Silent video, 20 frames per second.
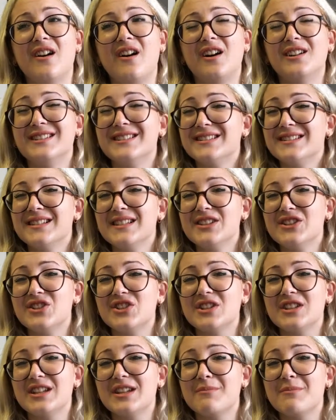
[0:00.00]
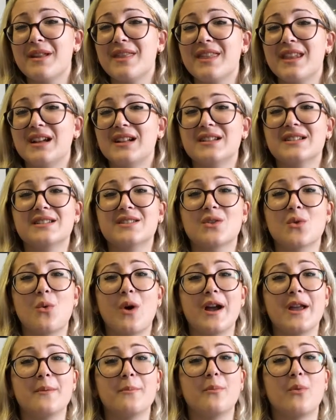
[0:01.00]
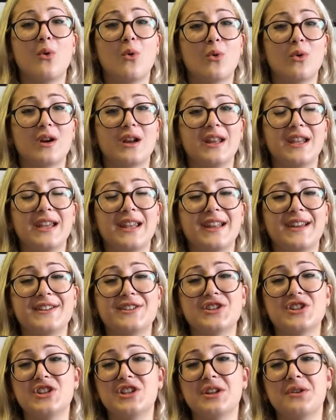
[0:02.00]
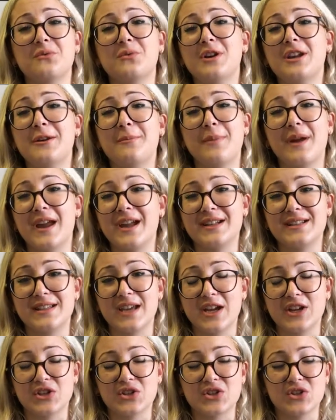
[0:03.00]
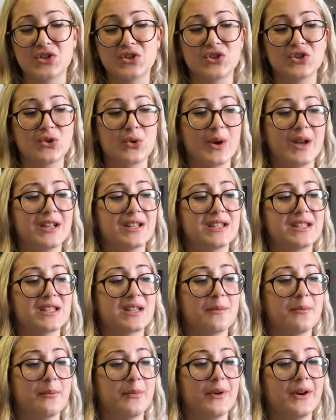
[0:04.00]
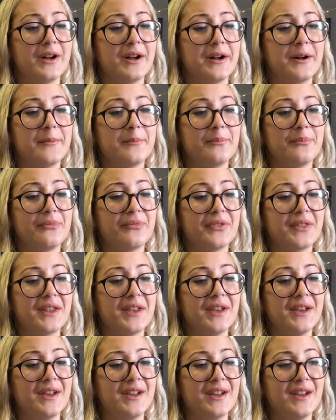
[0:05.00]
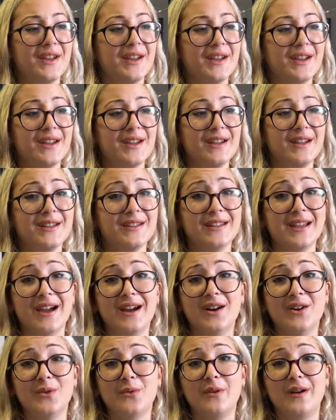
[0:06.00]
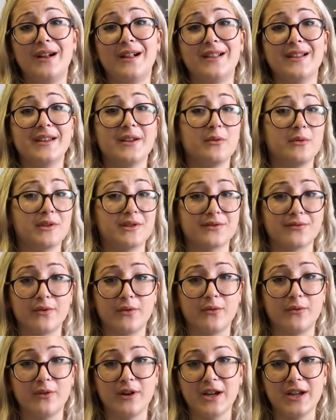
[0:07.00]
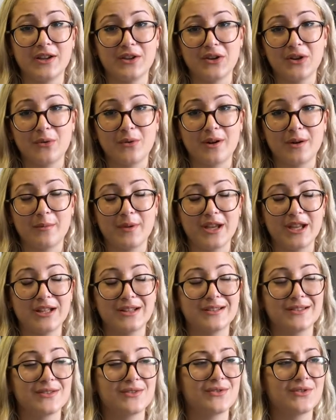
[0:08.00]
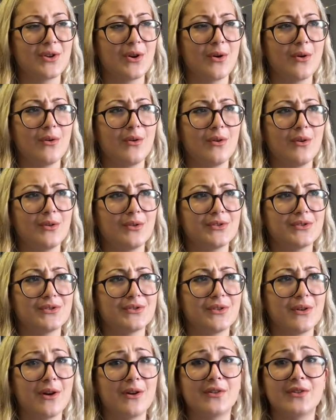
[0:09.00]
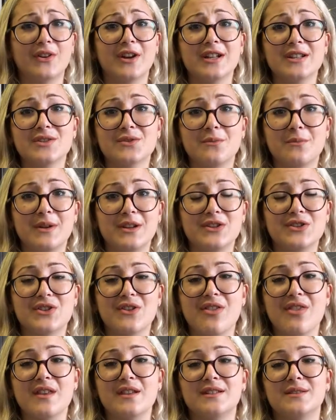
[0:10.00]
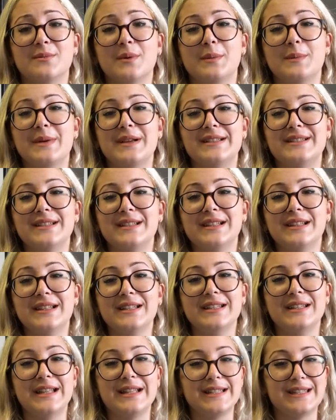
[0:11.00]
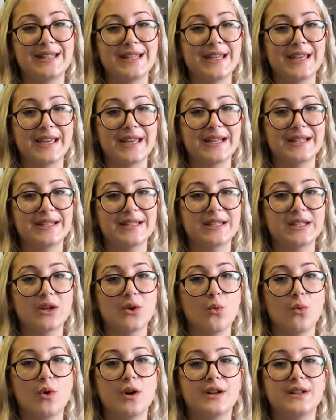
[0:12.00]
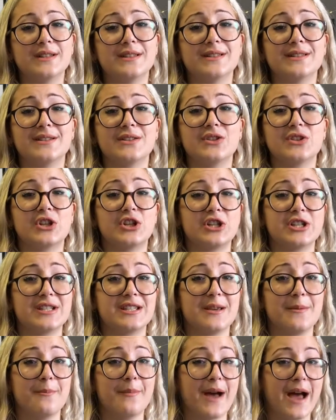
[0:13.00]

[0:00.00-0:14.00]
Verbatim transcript: honestly she did my nails quite poorly. Like, she didn't really pay attention to it, but yeah, oh well, it was for free, you know what I mean. So also, I forgot to mention this, but basically the ticket was £30,